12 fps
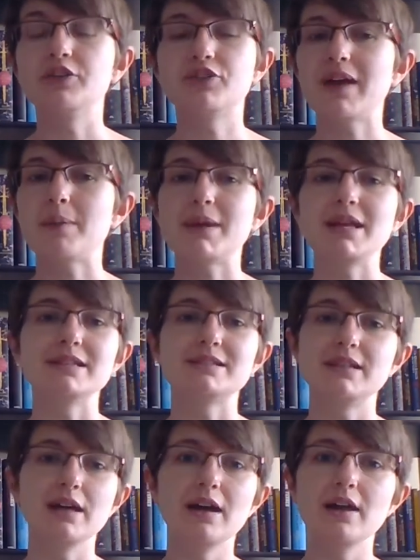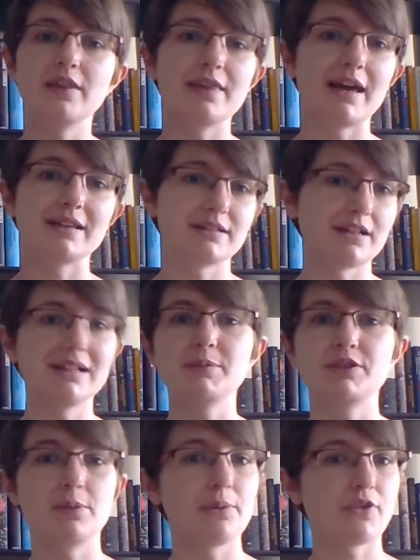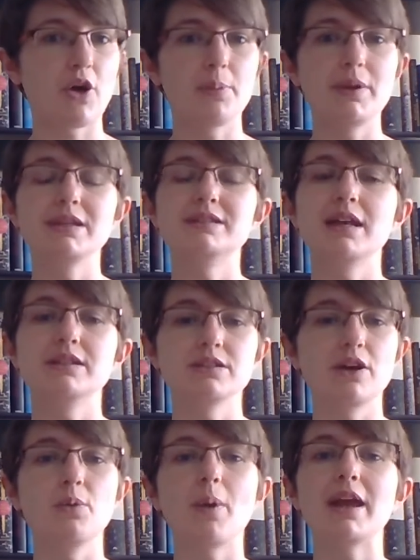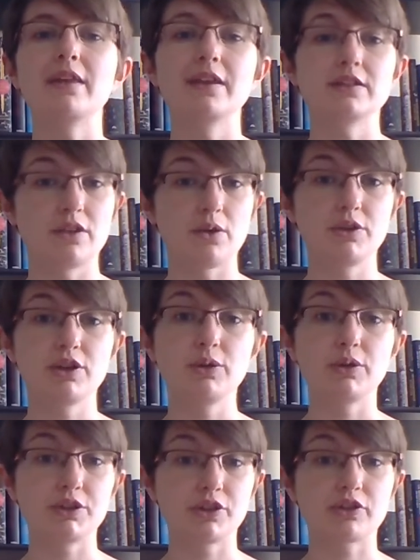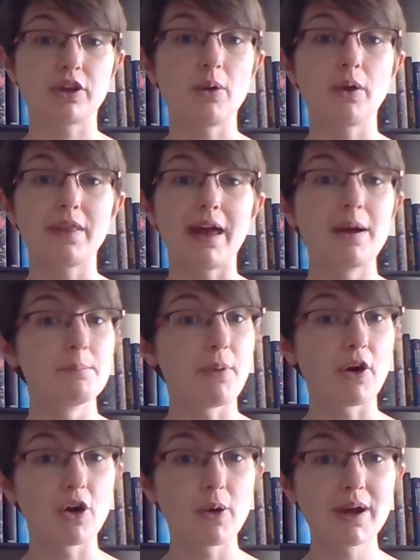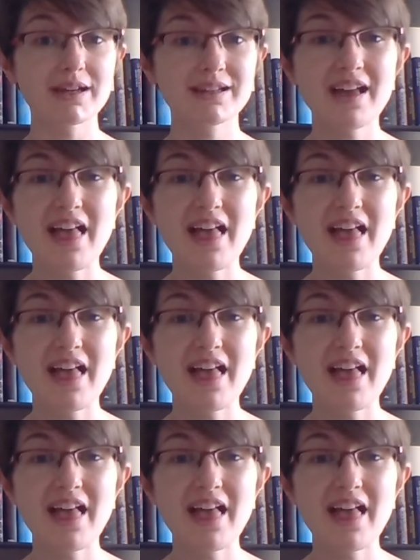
So that means that there's an unlimited number of copies. There's no wait, there's no queue. You can just go on there and borrow it.